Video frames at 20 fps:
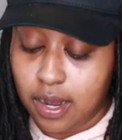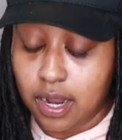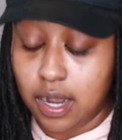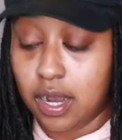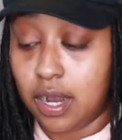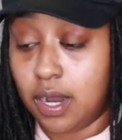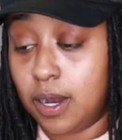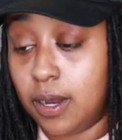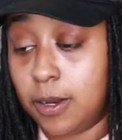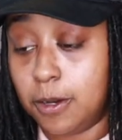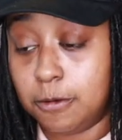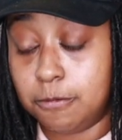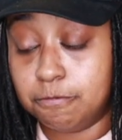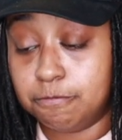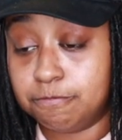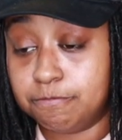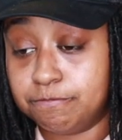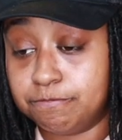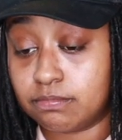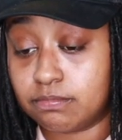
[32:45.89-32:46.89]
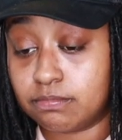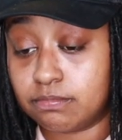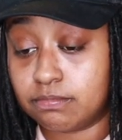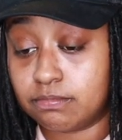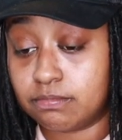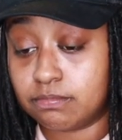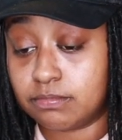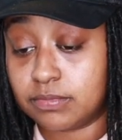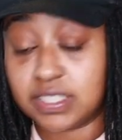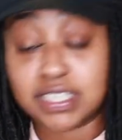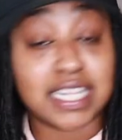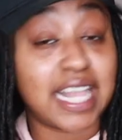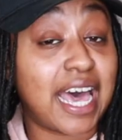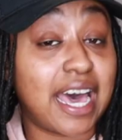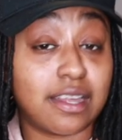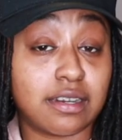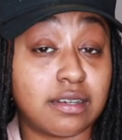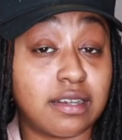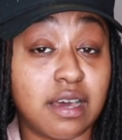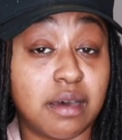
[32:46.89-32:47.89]
Um,
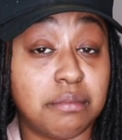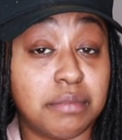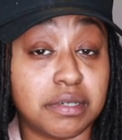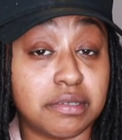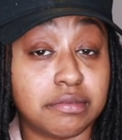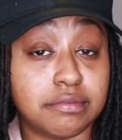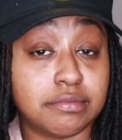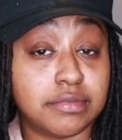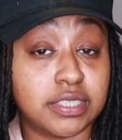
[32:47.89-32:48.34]
slide a number